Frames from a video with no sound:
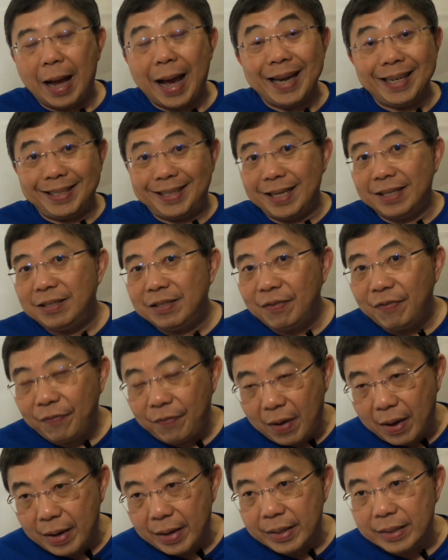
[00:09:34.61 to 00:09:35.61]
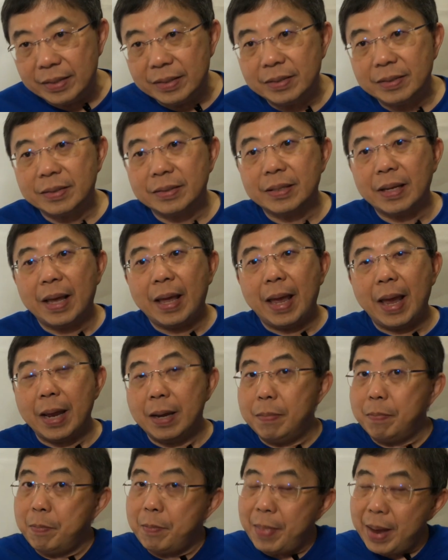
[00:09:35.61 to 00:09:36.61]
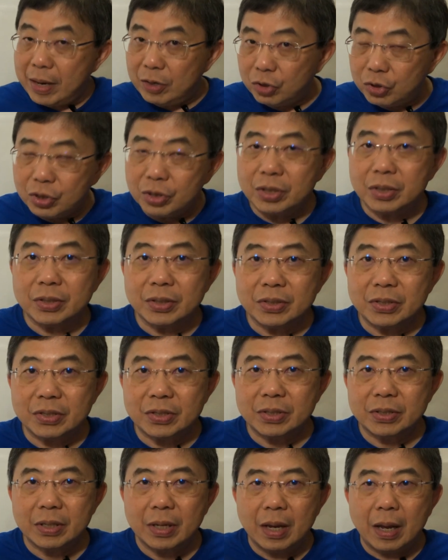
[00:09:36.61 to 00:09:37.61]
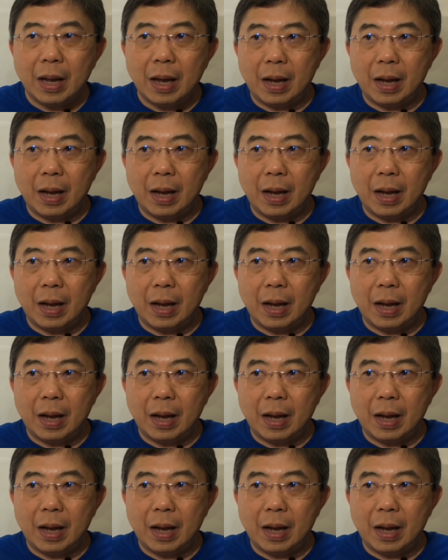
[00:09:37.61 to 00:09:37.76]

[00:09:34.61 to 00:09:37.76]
identifies and measures